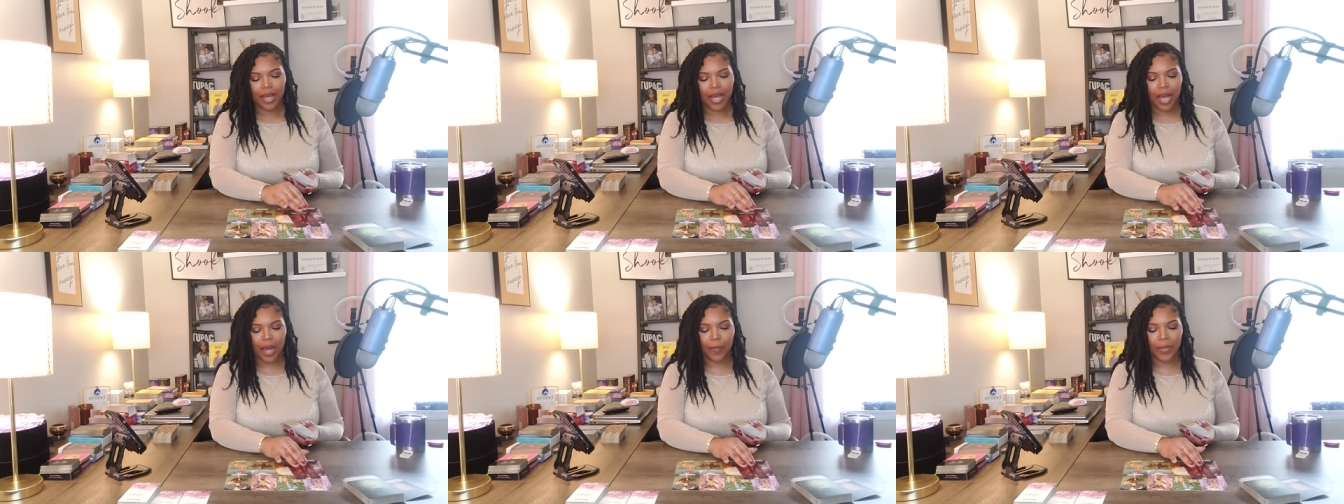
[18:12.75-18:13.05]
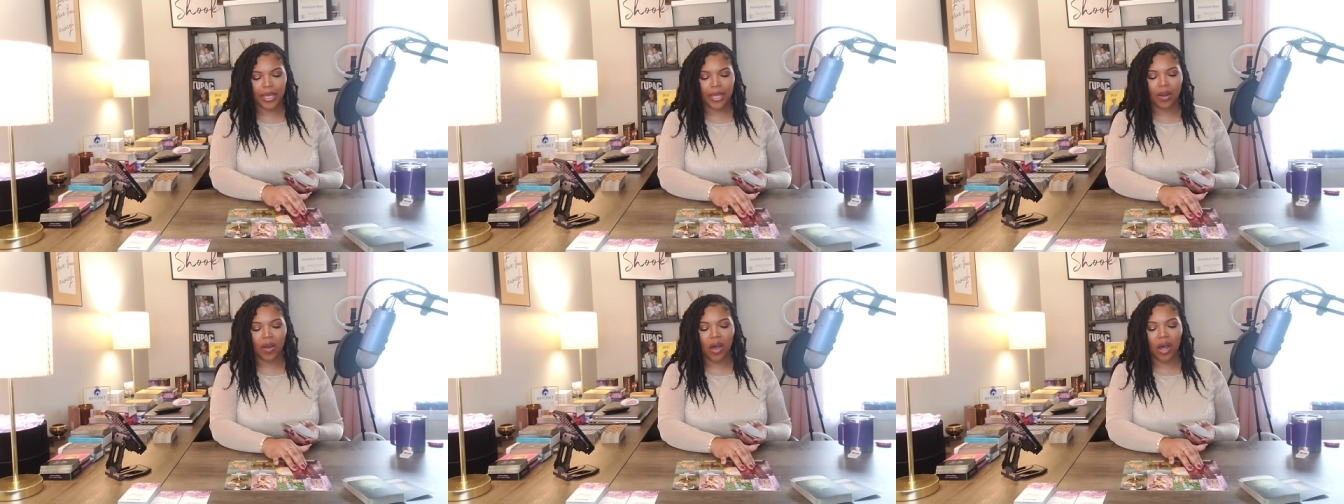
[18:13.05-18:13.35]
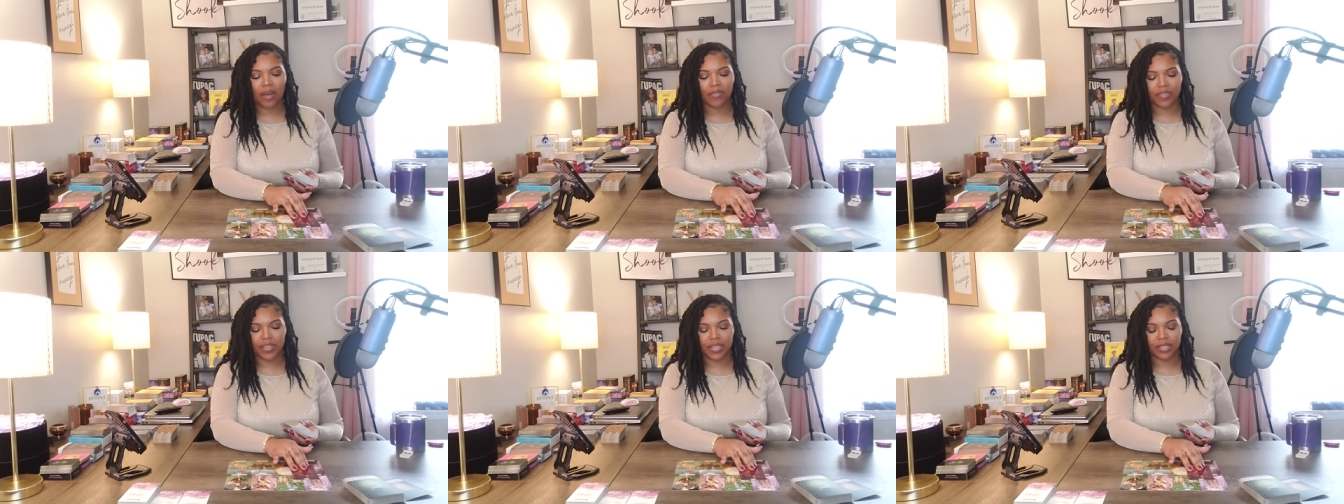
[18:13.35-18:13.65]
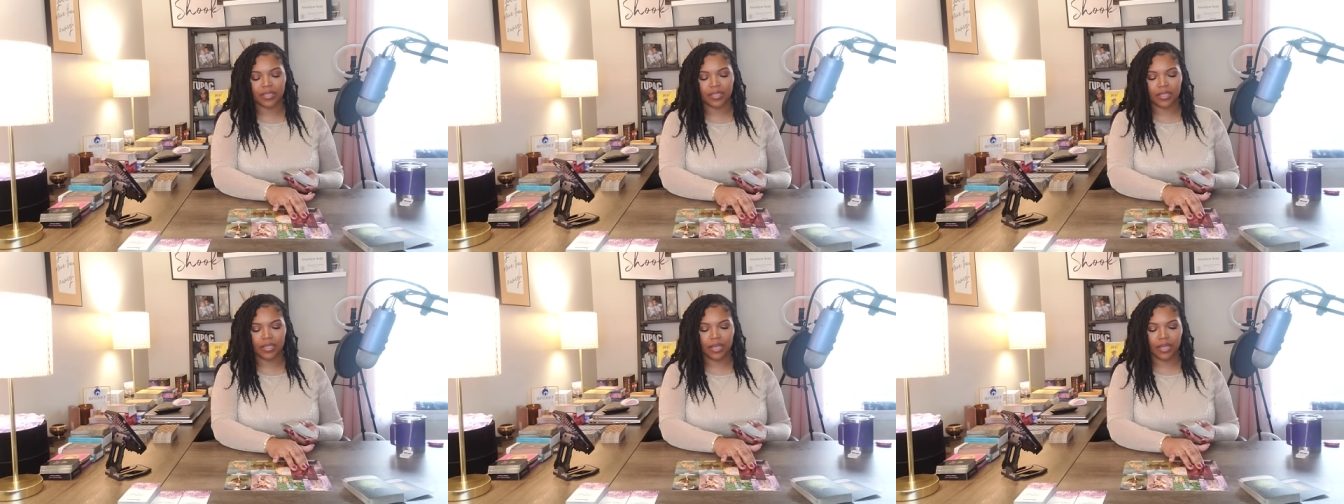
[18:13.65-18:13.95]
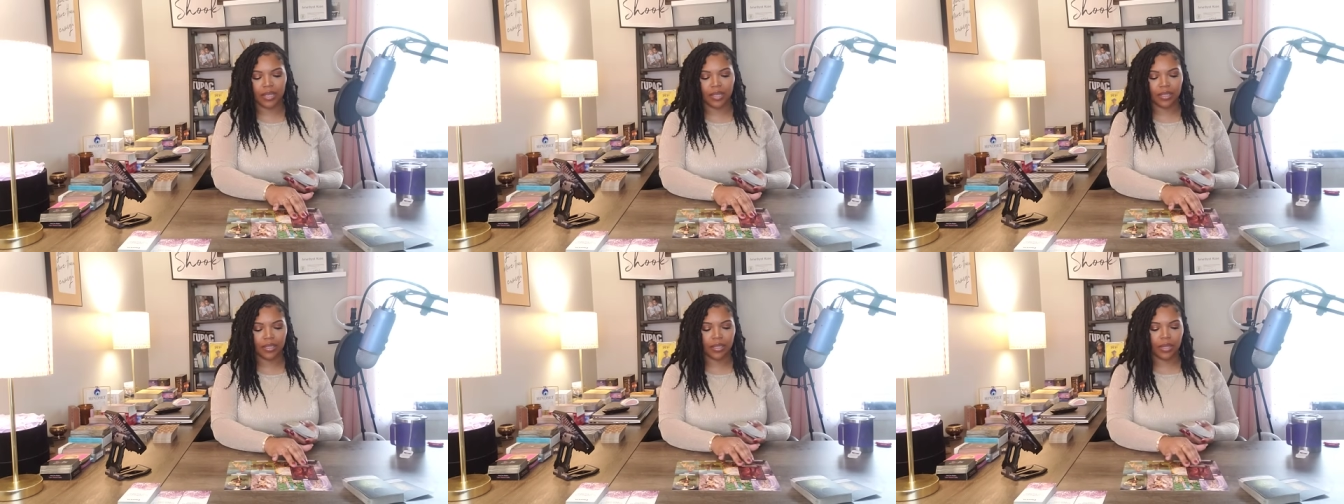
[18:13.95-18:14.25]
I mean,
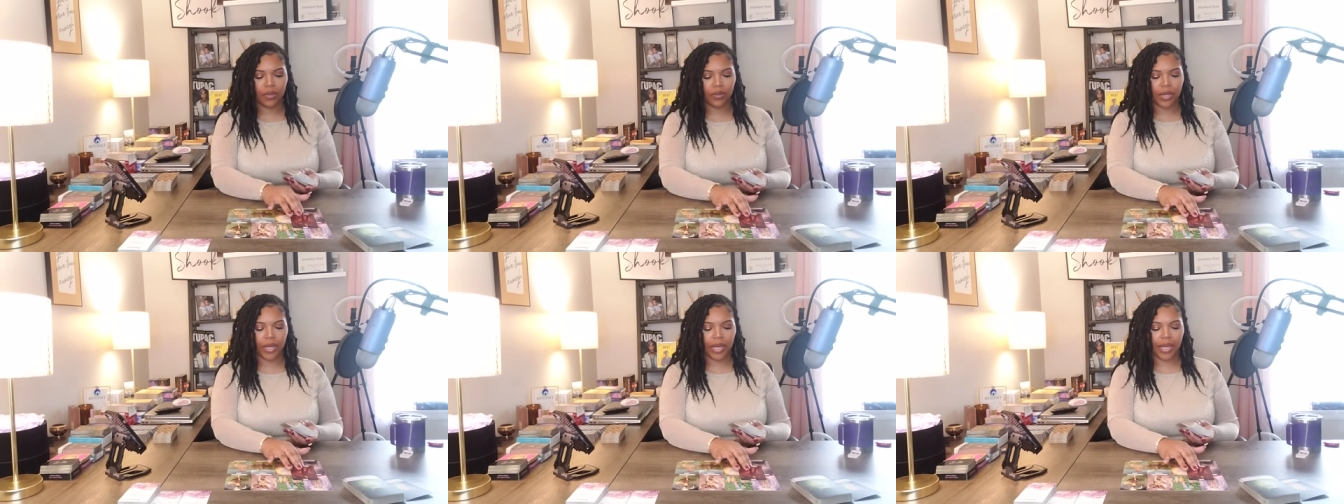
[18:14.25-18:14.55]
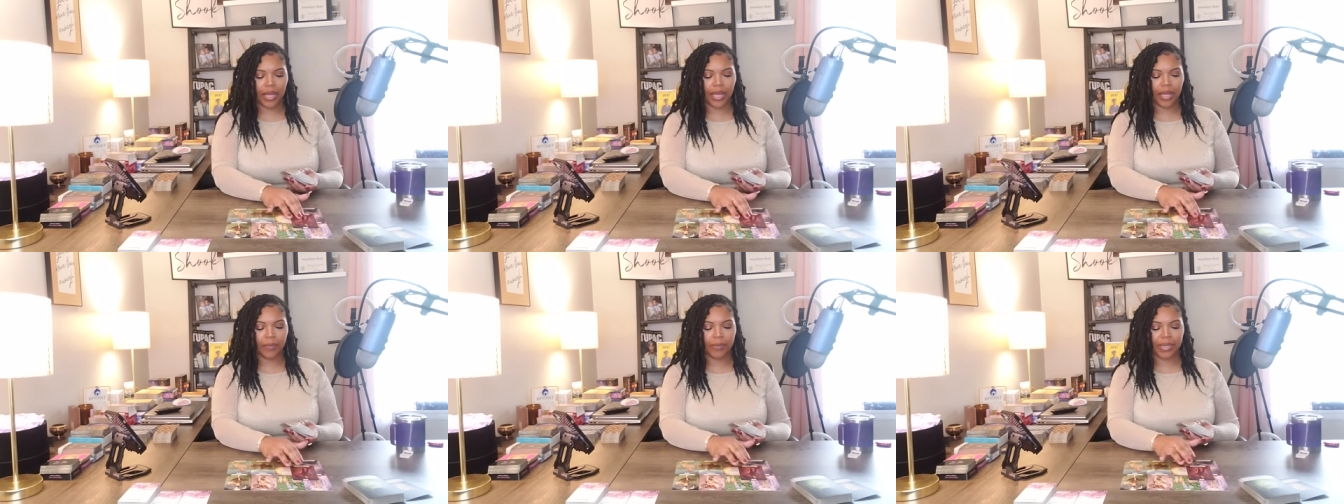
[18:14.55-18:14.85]
obviously, okay?